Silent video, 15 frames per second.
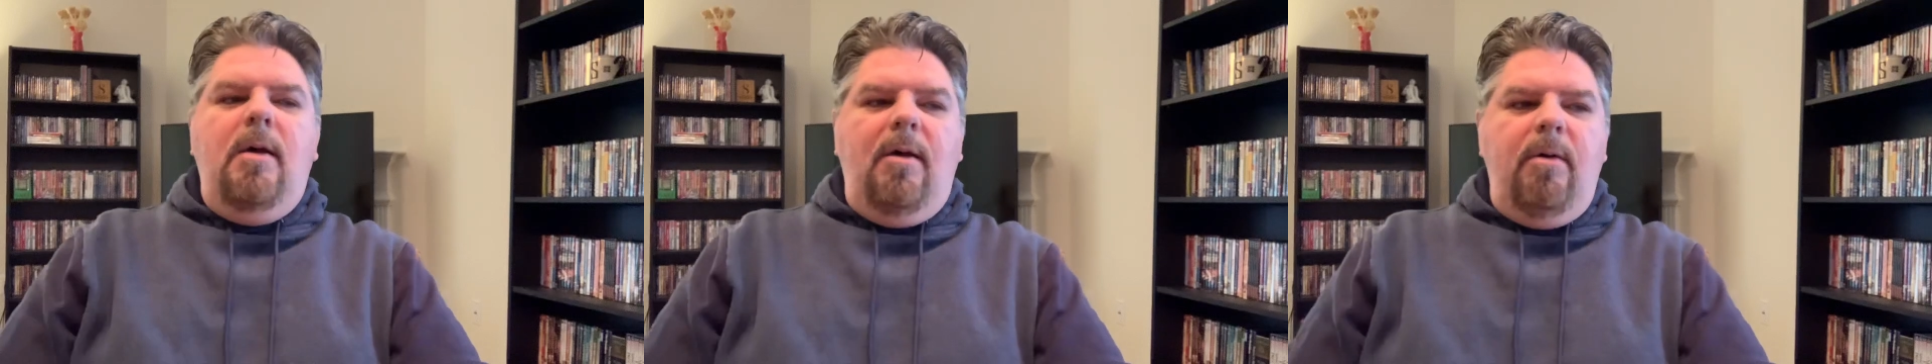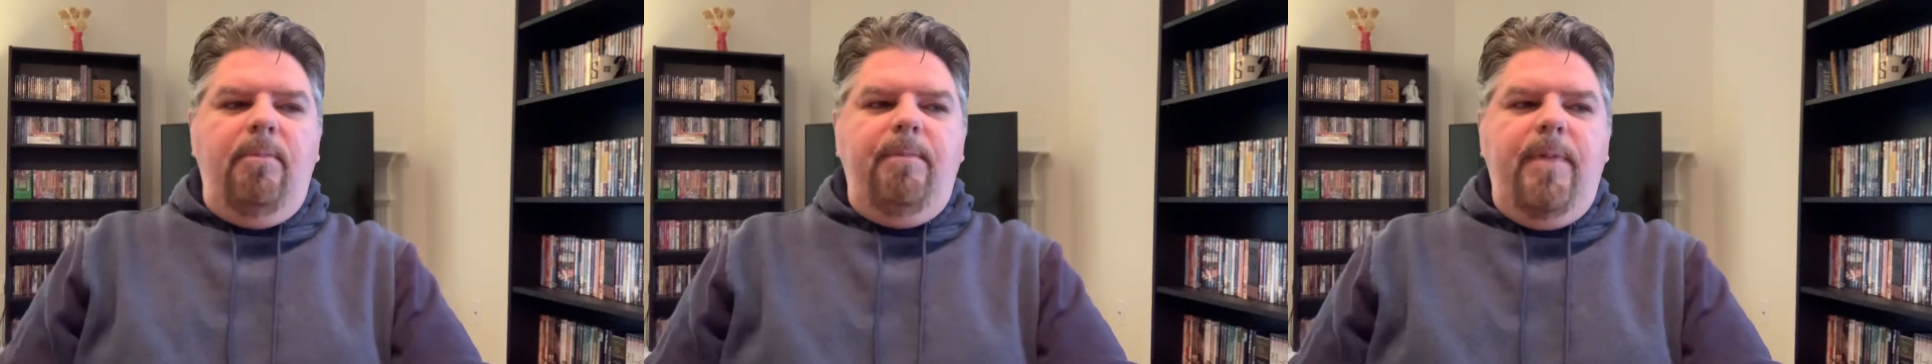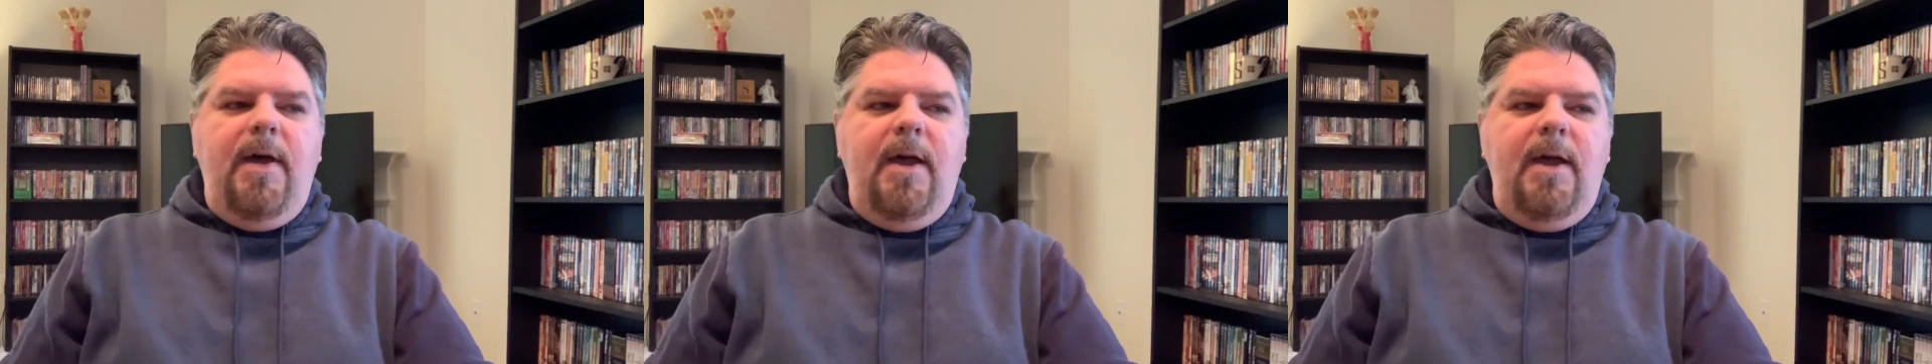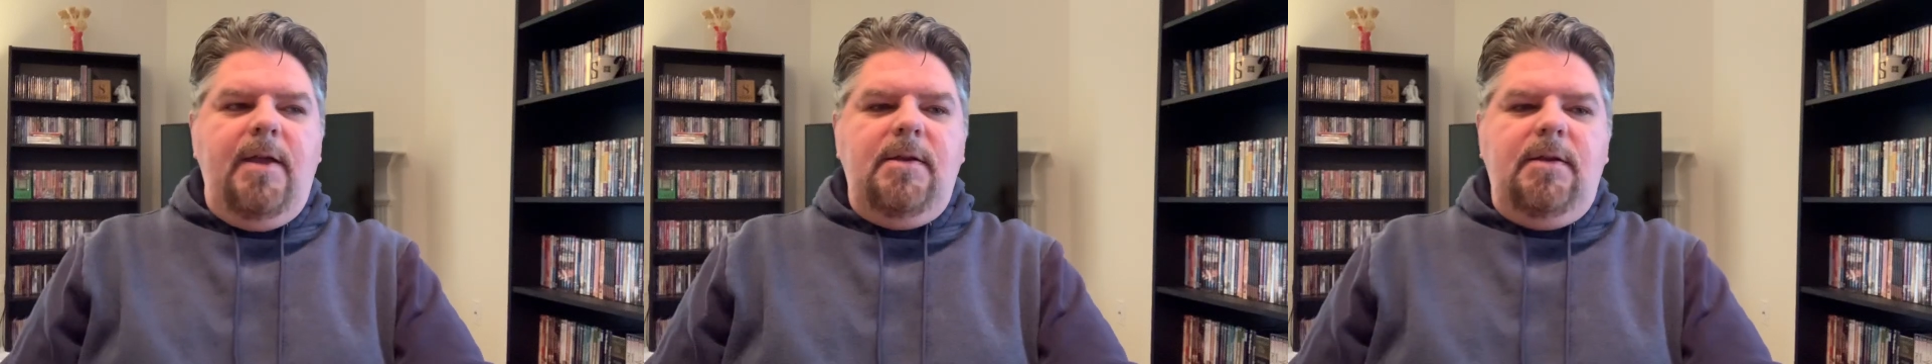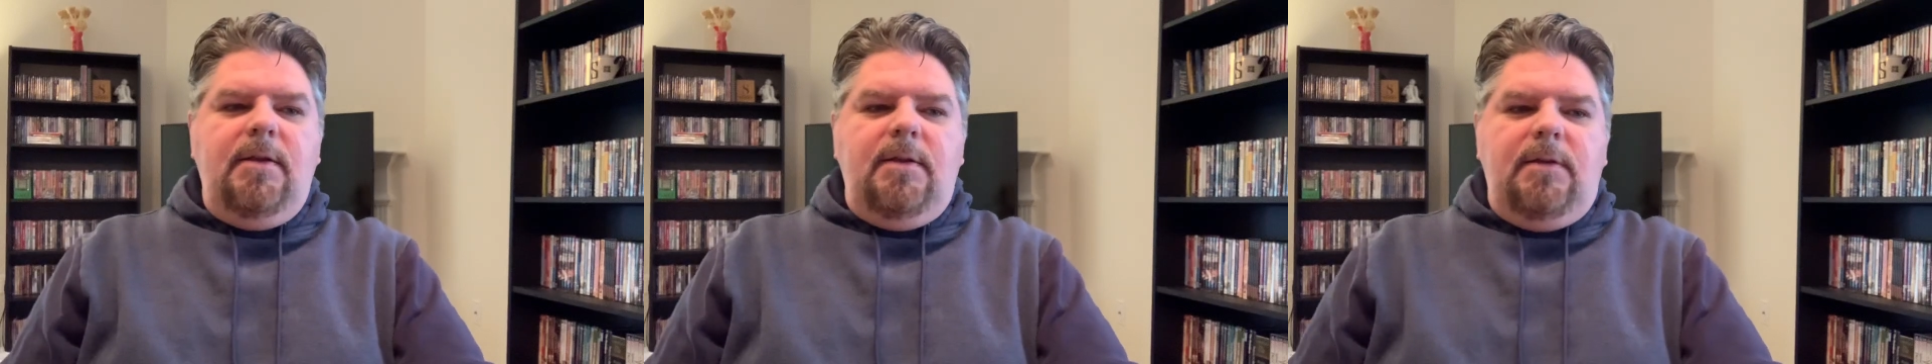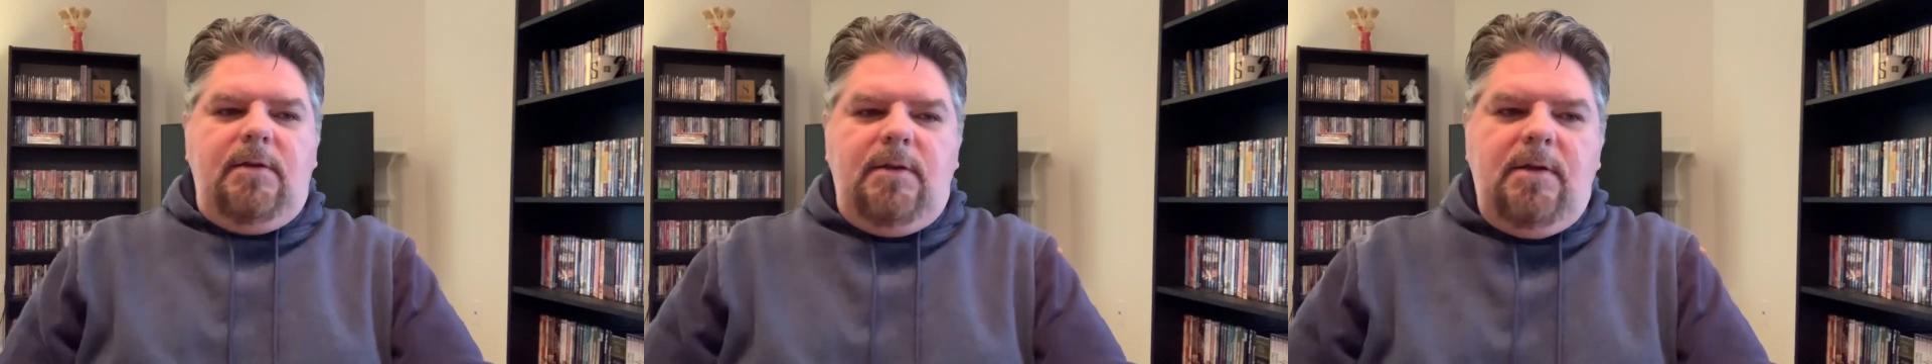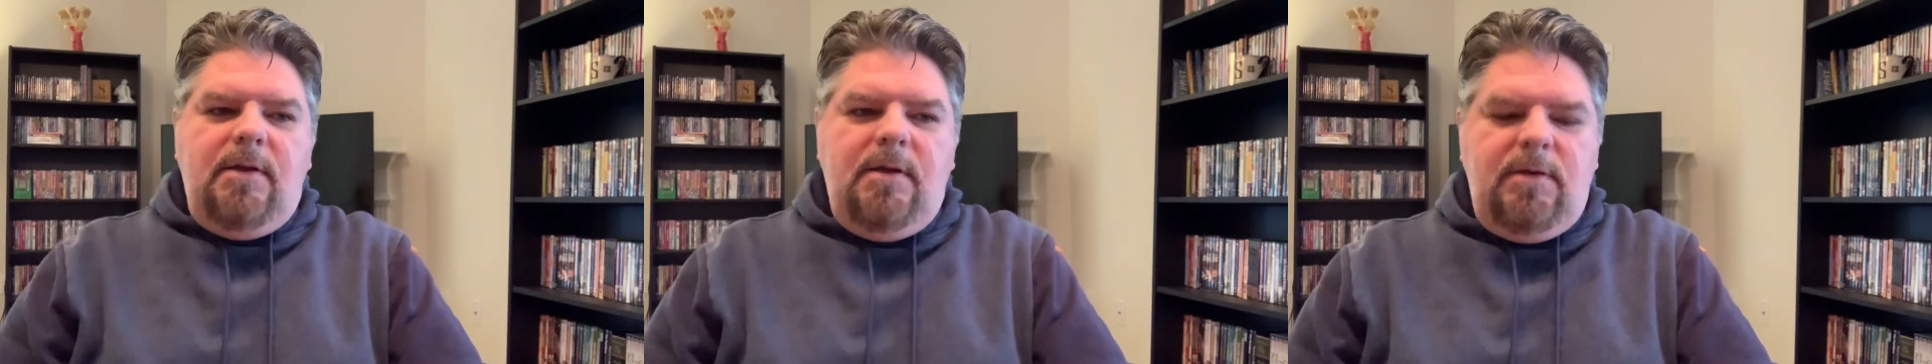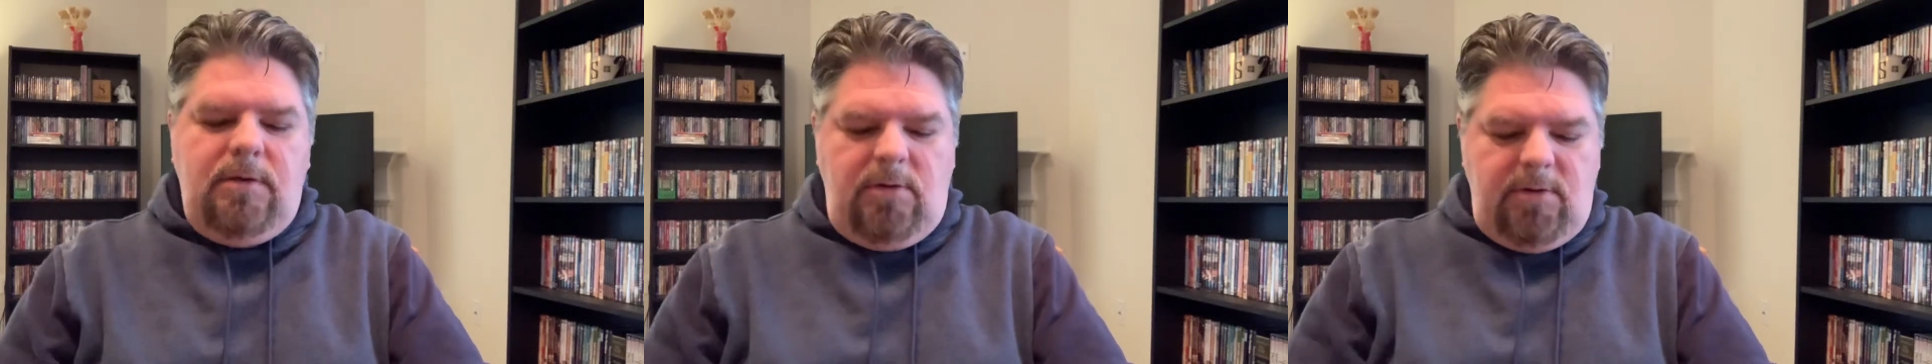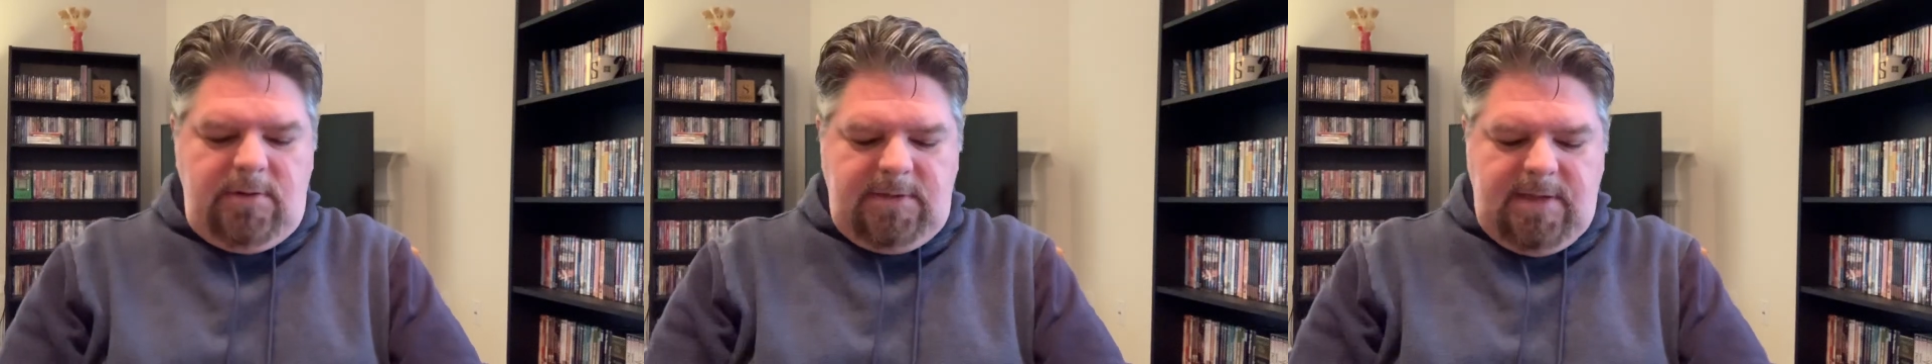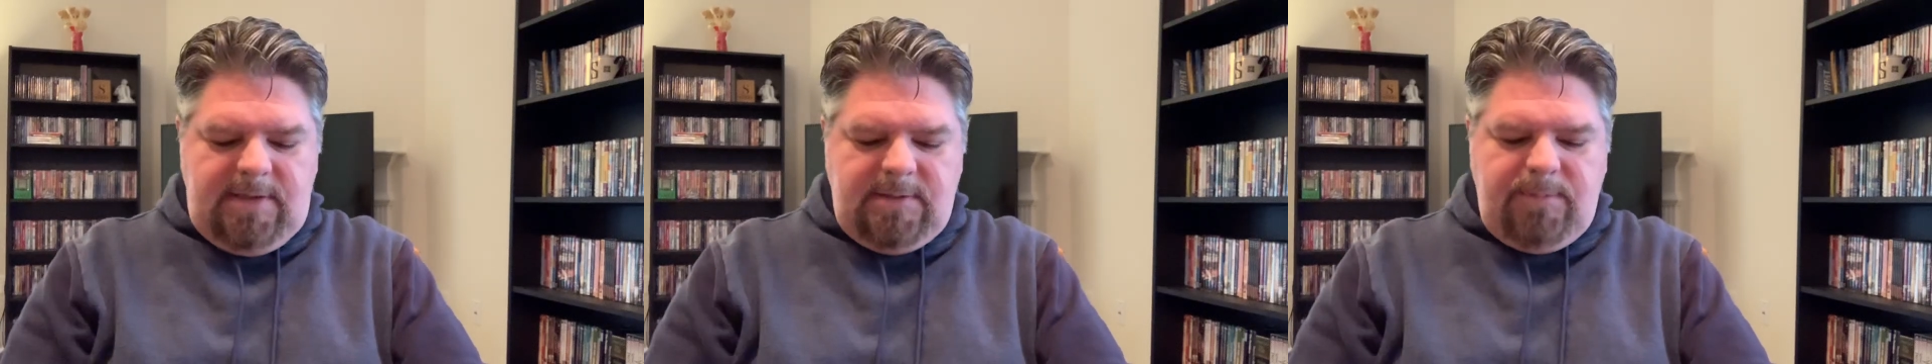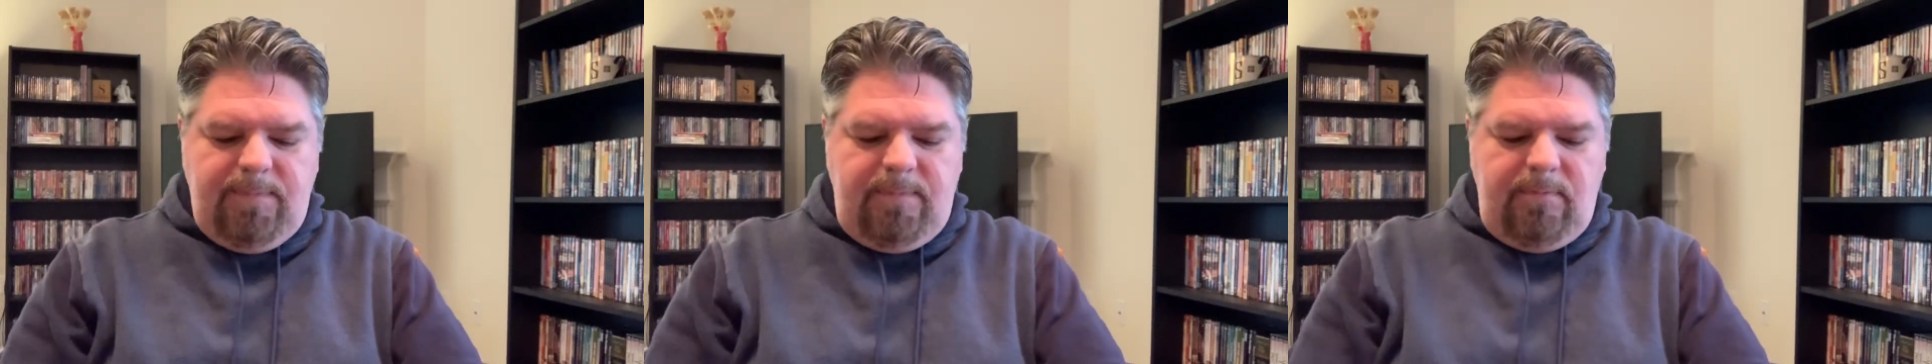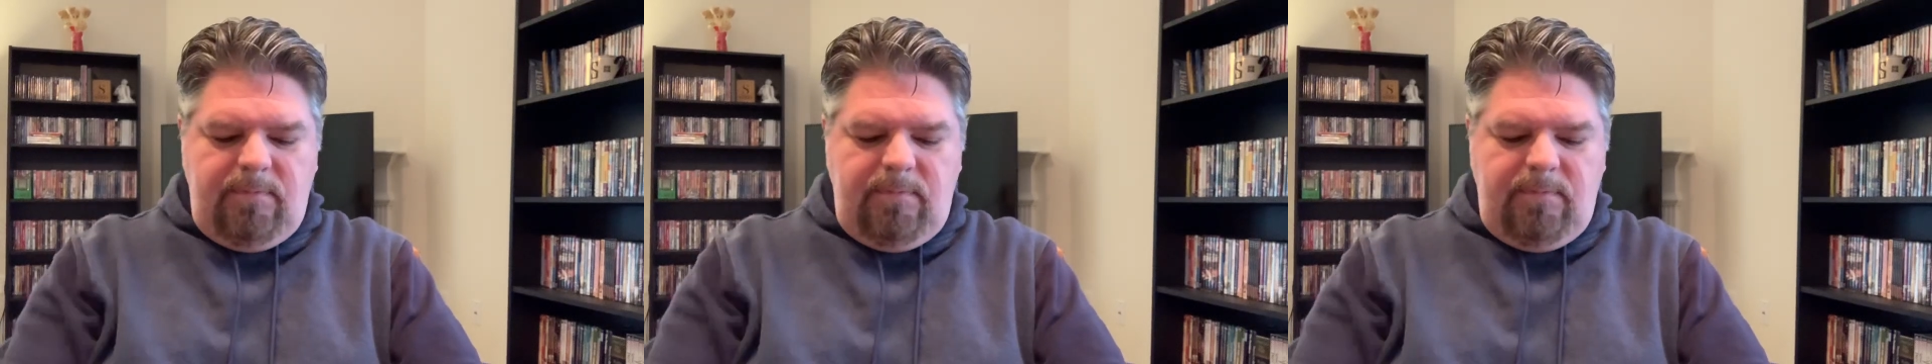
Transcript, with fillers: uh, but you know, it does